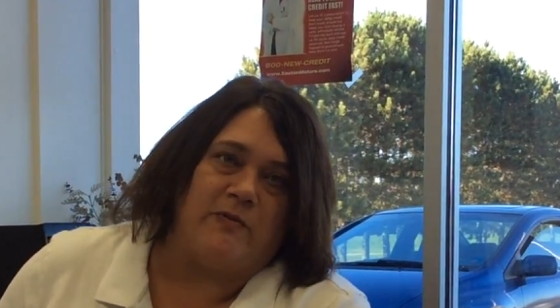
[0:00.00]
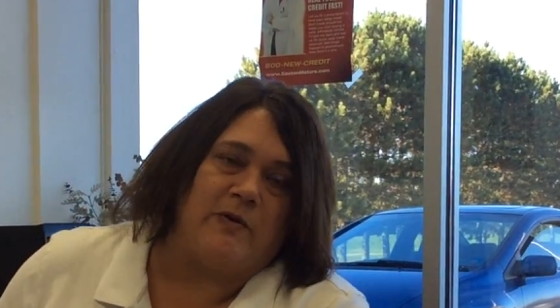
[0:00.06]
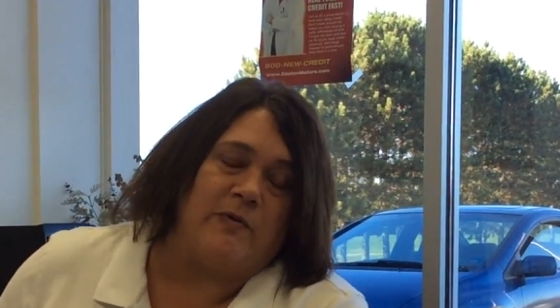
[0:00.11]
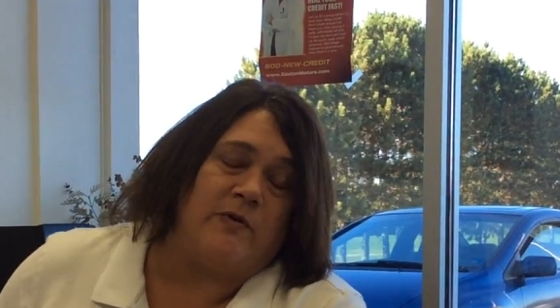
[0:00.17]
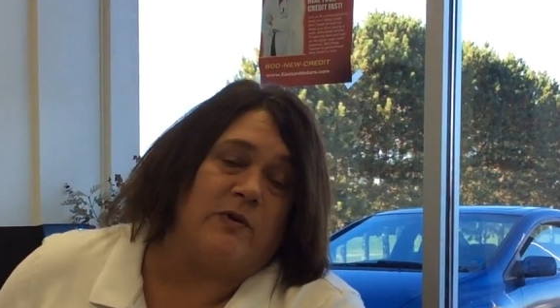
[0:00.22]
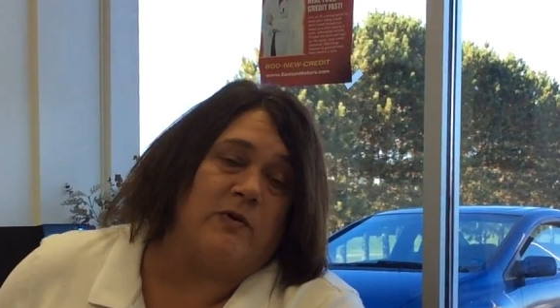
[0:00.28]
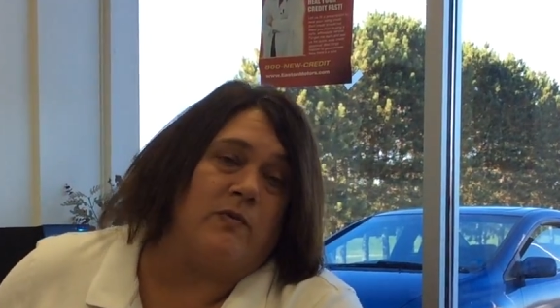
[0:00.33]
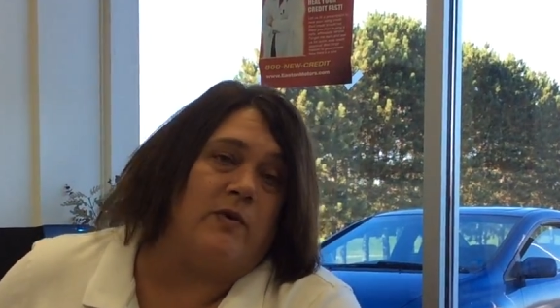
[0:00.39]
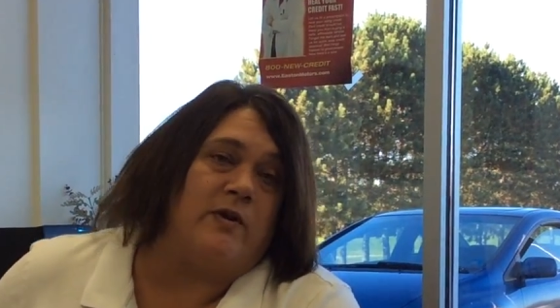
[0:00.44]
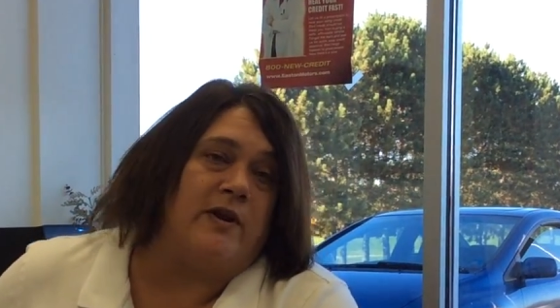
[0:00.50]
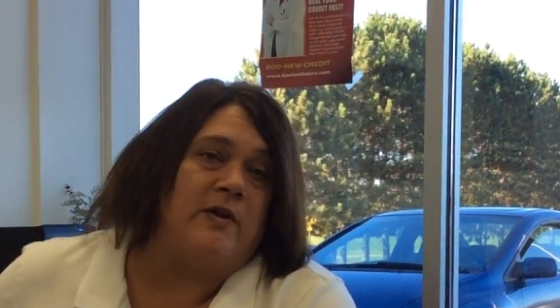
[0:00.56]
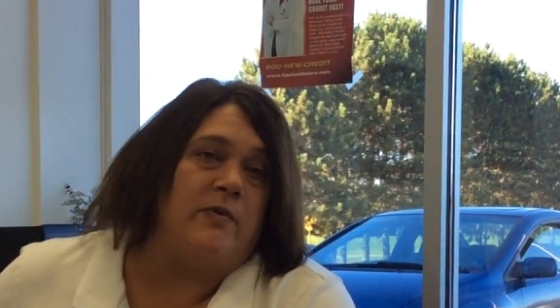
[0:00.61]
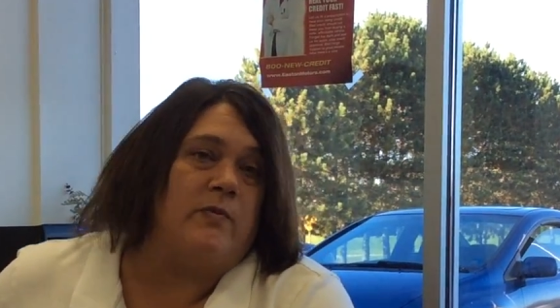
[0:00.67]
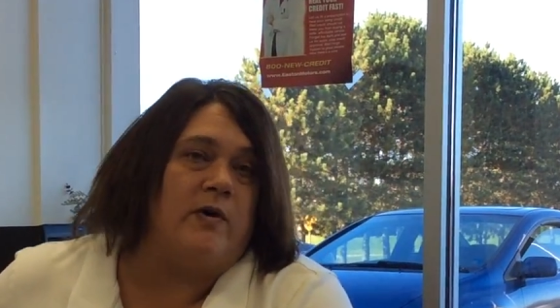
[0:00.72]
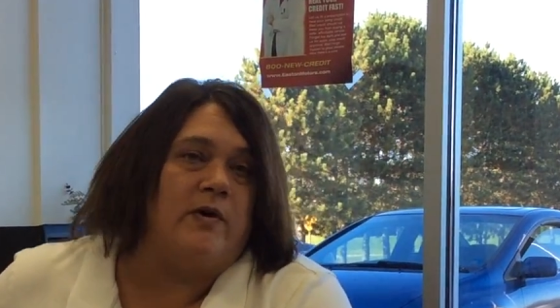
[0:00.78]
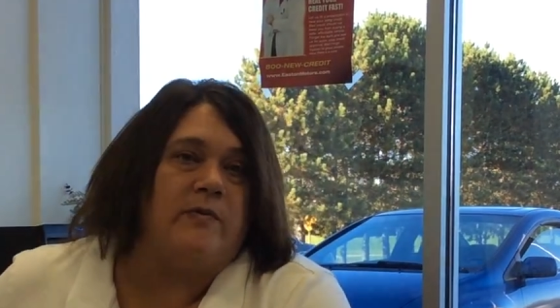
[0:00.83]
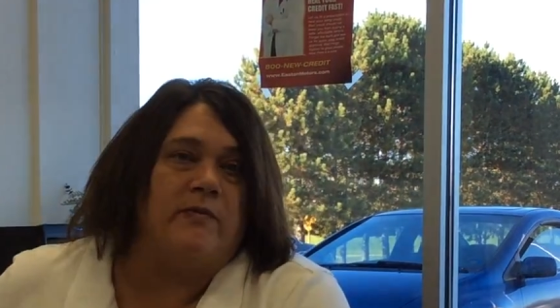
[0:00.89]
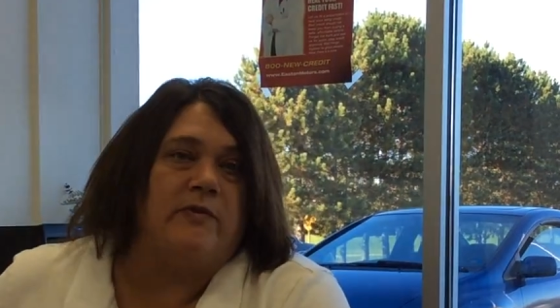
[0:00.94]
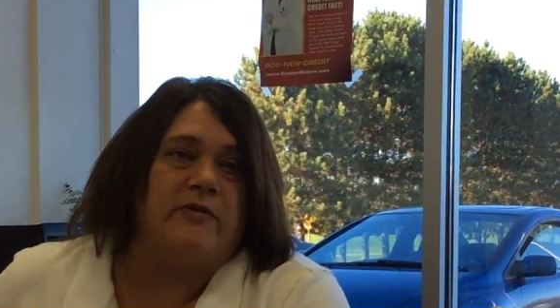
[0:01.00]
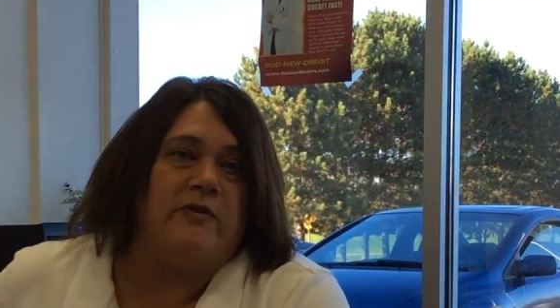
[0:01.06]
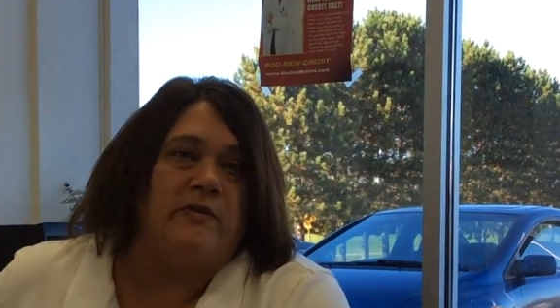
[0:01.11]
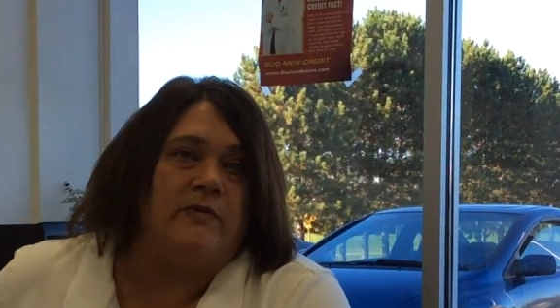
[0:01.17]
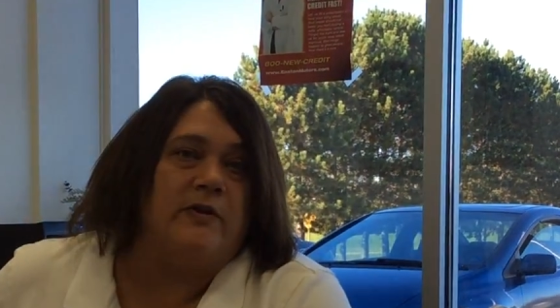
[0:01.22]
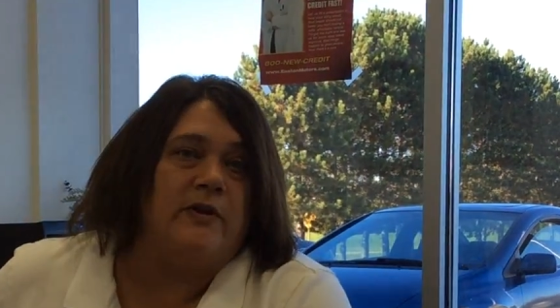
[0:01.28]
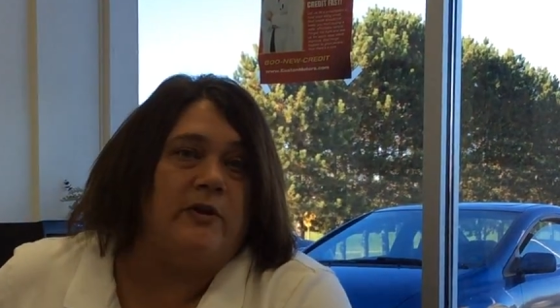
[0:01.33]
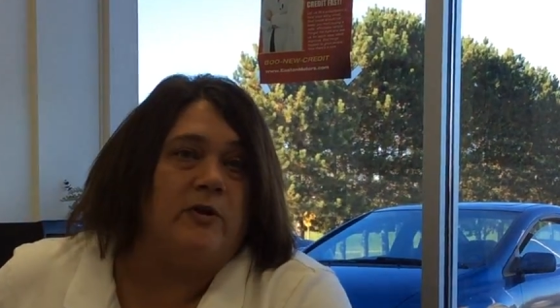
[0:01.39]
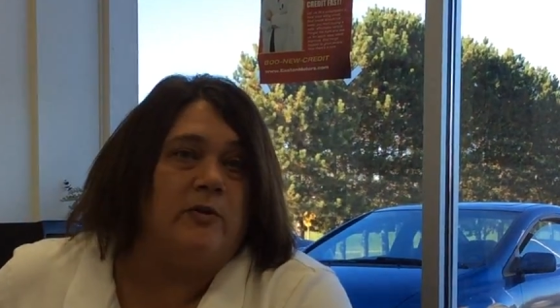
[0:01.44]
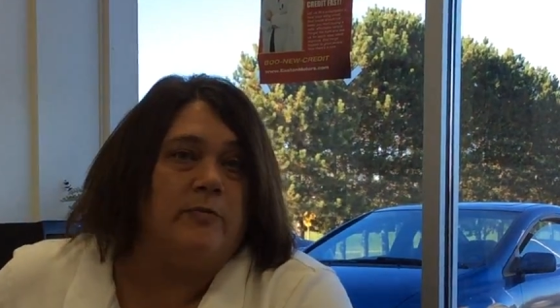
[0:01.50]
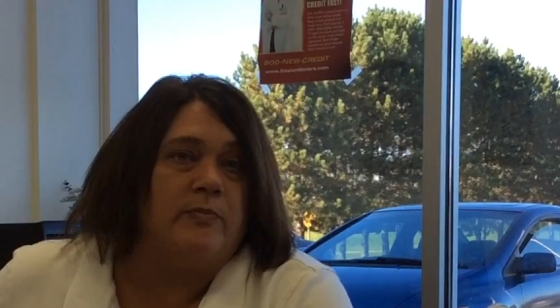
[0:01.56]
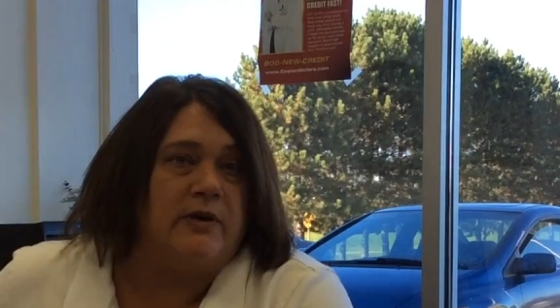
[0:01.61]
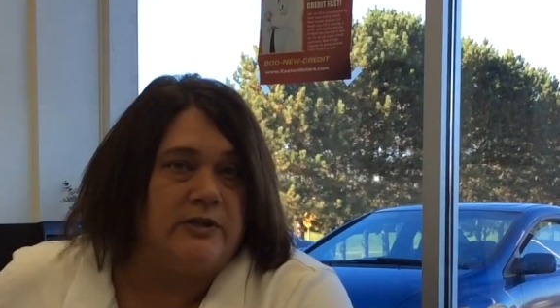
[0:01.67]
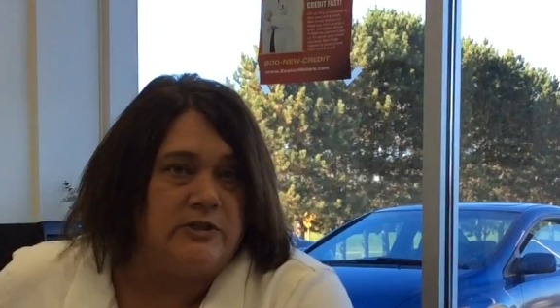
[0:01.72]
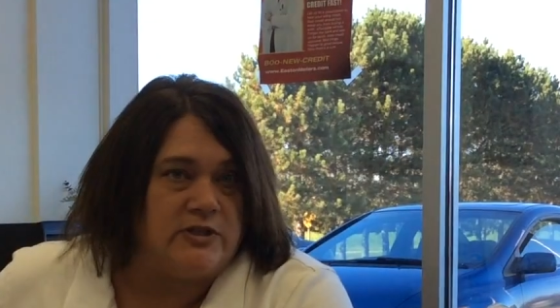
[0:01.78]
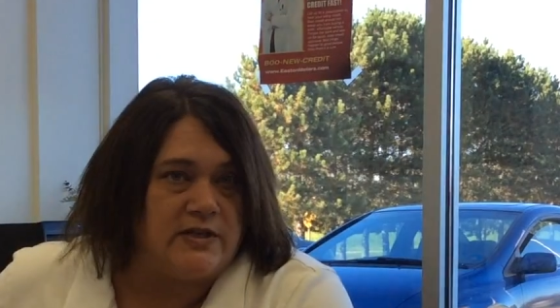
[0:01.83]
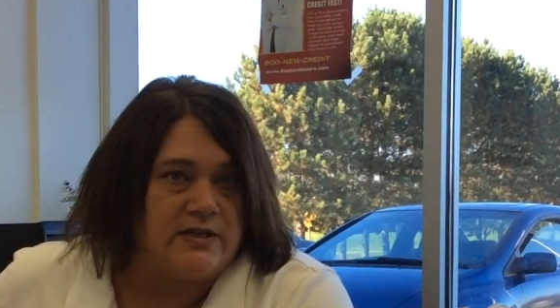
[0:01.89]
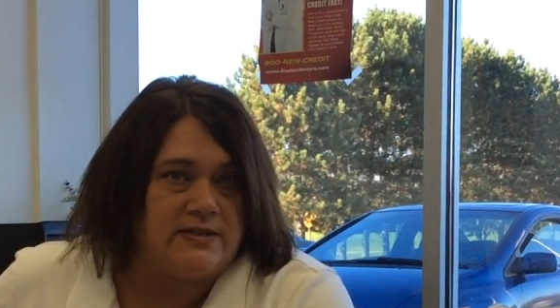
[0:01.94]
we work one-on-one with you and your
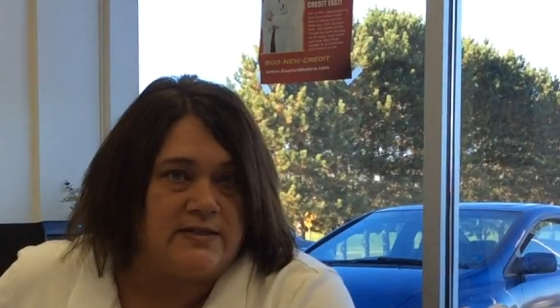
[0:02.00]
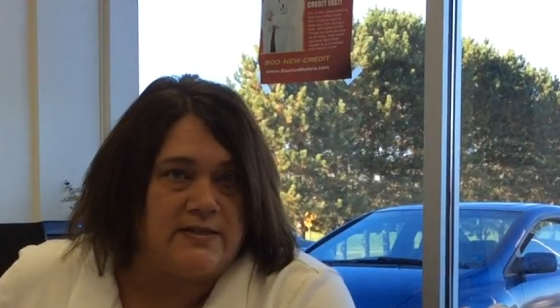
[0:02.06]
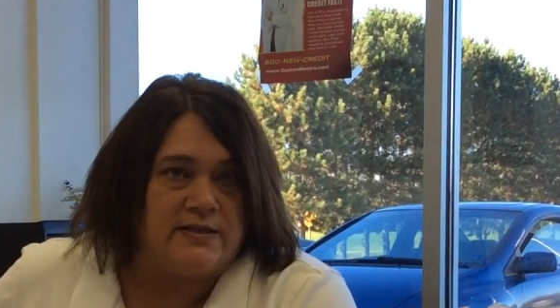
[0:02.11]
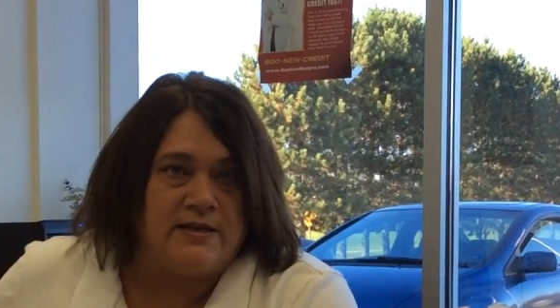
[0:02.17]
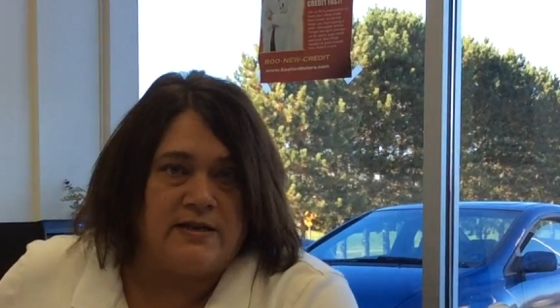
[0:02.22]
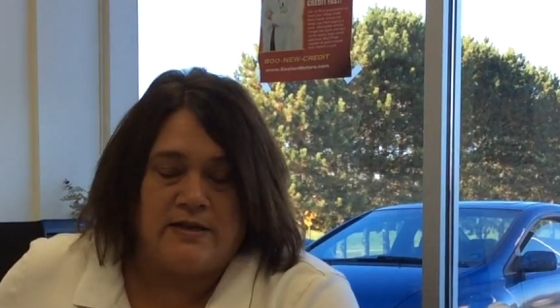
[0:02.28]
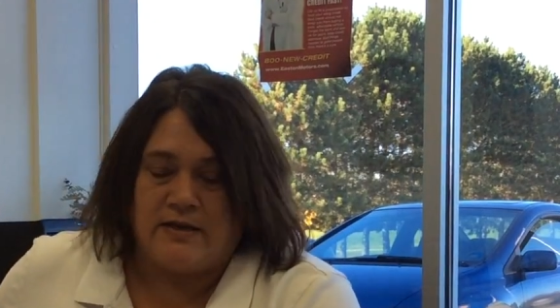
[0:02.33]
budget.